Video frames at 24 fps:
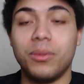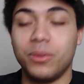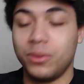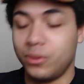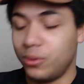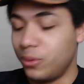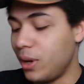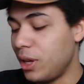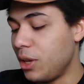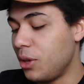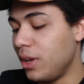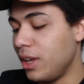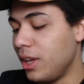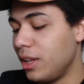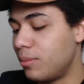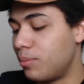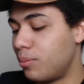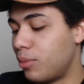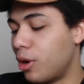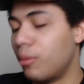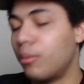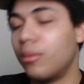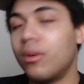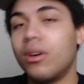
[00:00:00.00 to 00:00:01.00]
when you eat
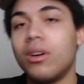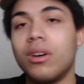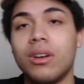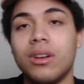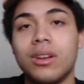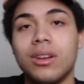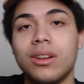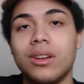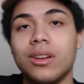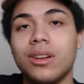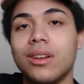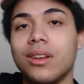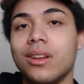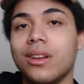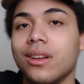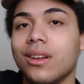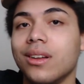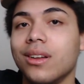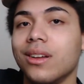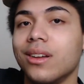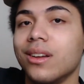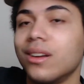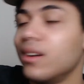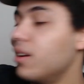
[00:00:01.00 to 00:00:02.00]
pomo
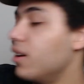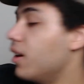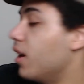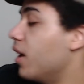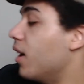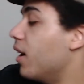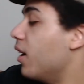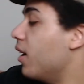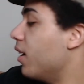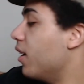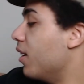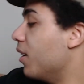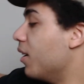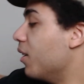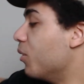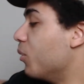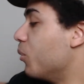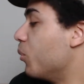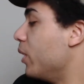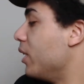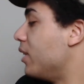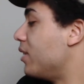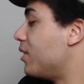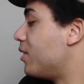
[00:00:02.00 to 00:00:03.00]

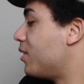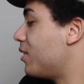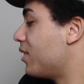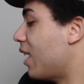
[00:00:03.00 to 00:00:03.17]
with,